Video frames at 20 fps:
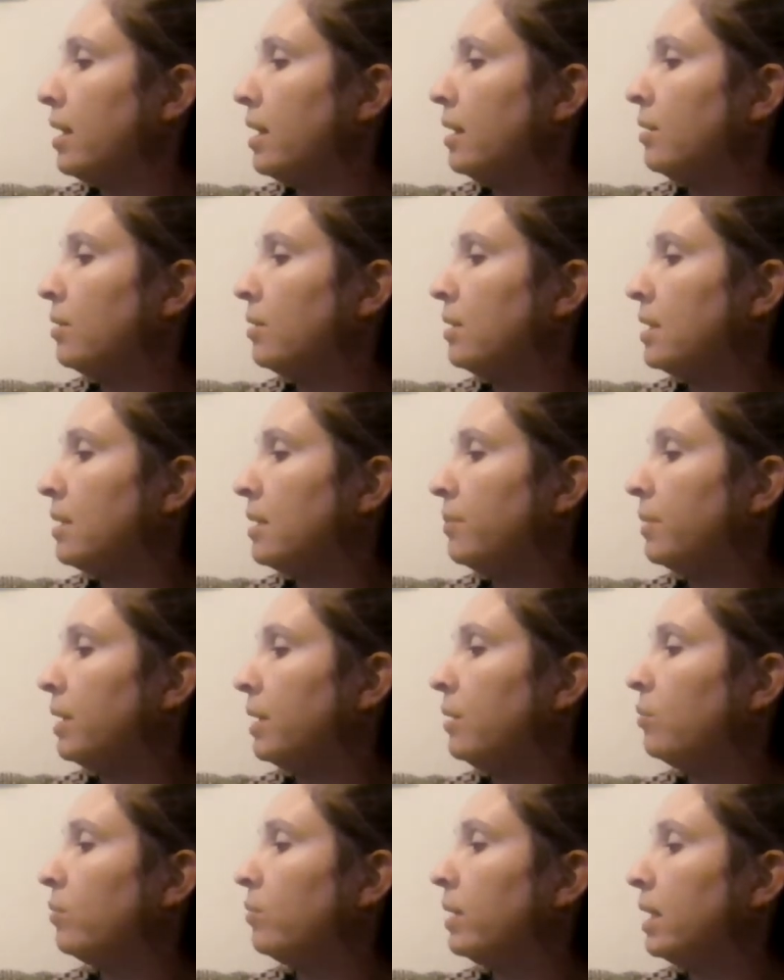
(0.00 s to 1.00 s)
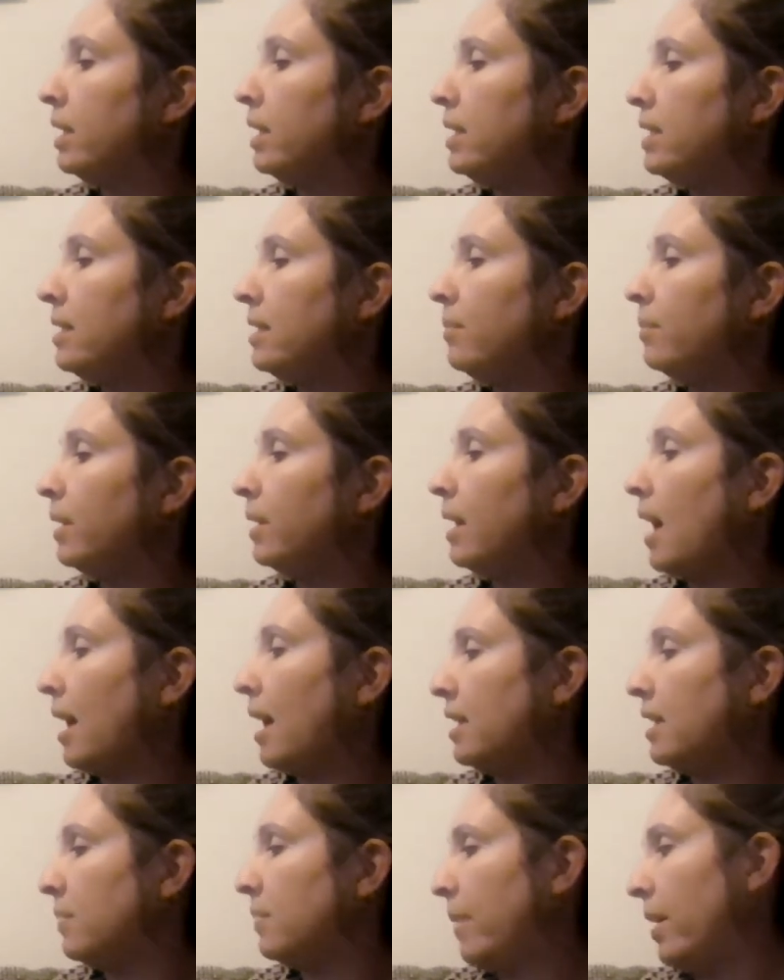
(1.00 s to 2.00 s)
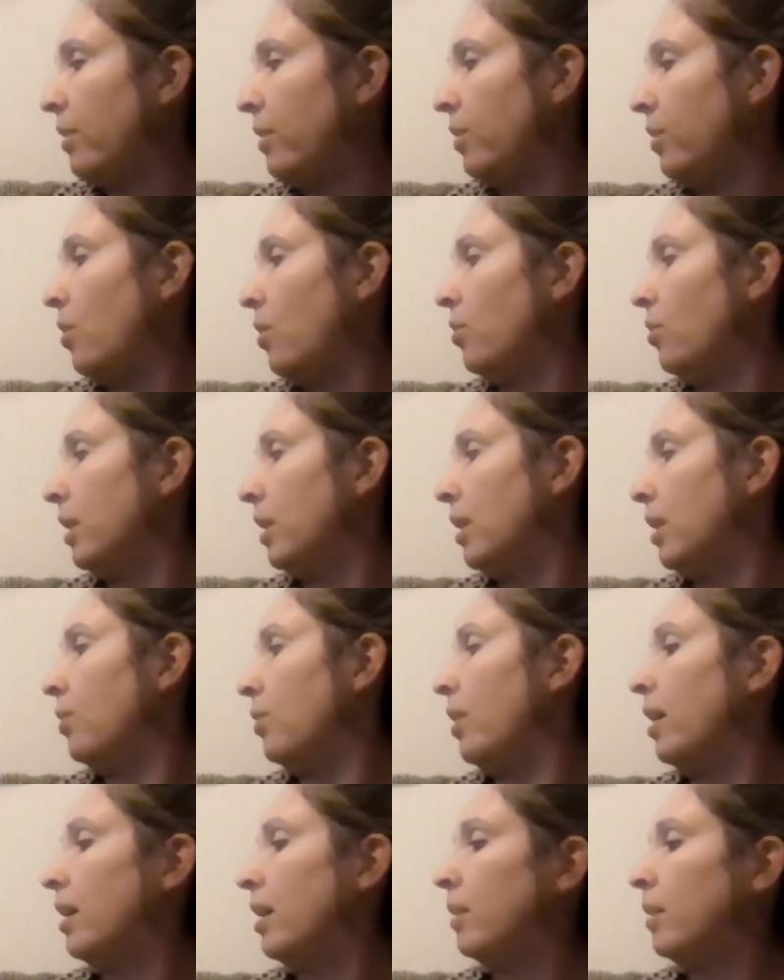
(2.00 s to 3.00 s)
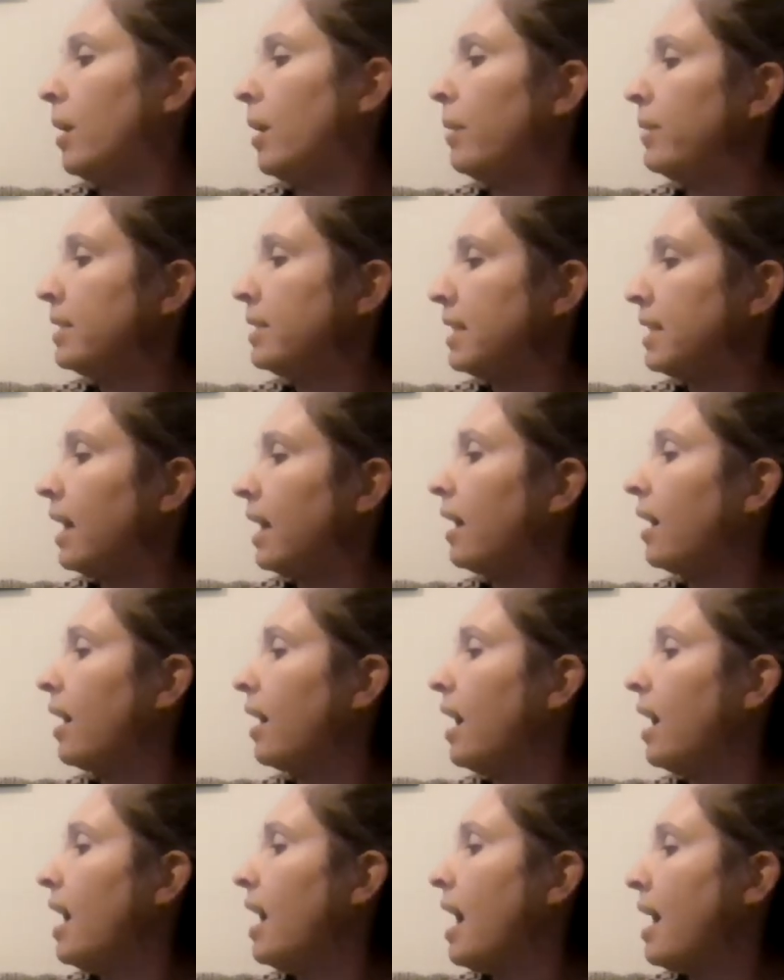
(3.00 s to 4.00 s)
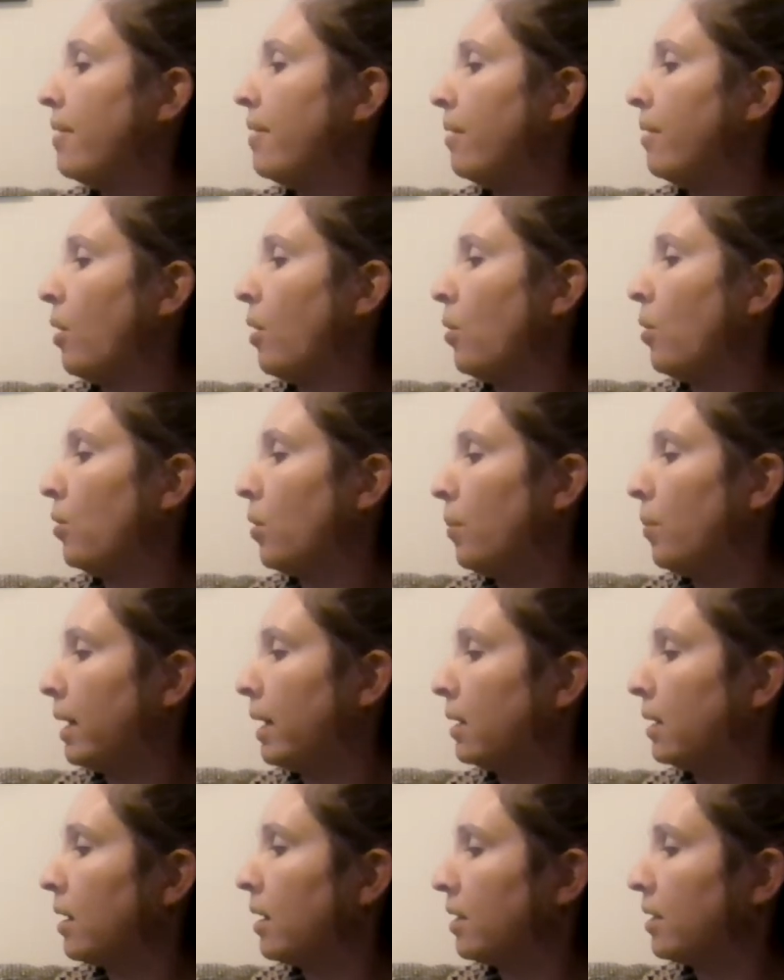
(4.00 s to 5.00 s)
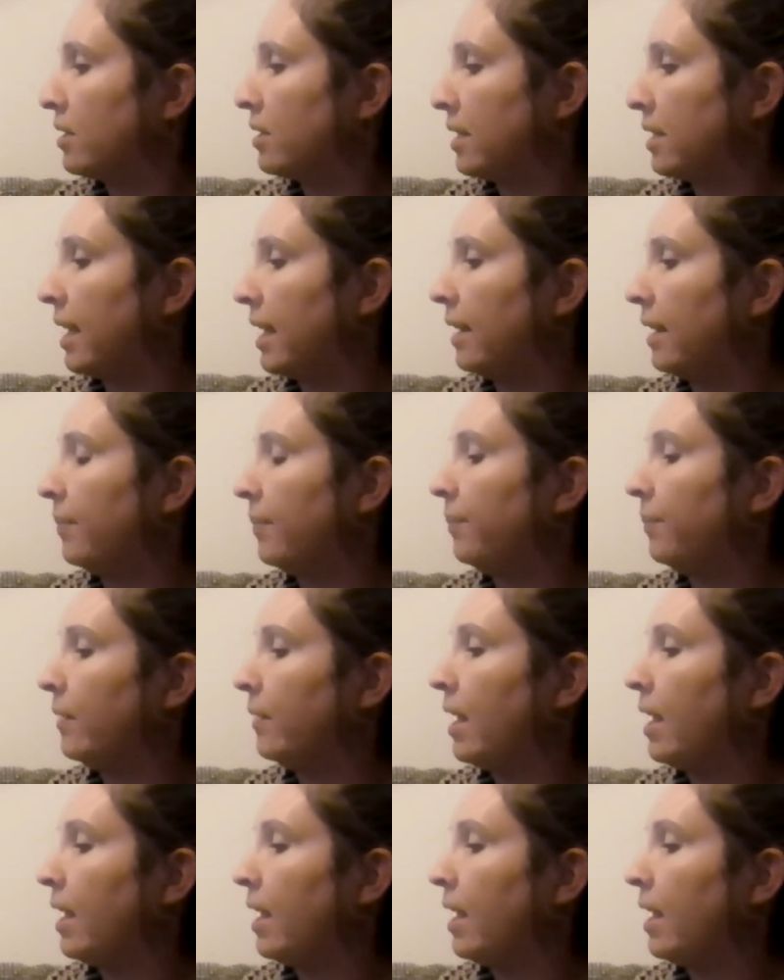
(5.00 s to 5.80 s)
in deeply, really deeply, I smell the coconut oil in mommy's hair and the cocoa butter on her skin.